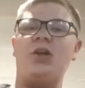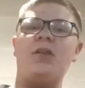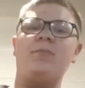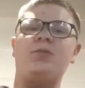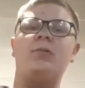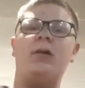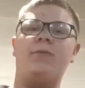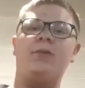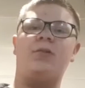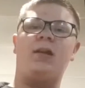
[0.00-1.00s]
them to
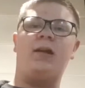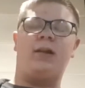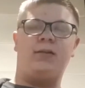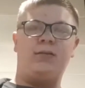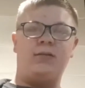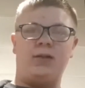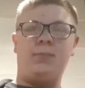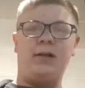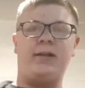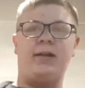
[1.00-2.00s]
whoever you can. Come
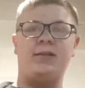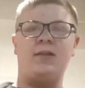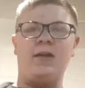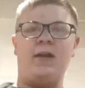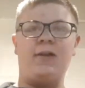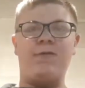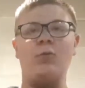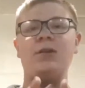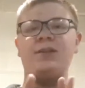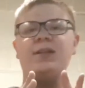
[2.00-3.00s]
on, guys. If you want to see a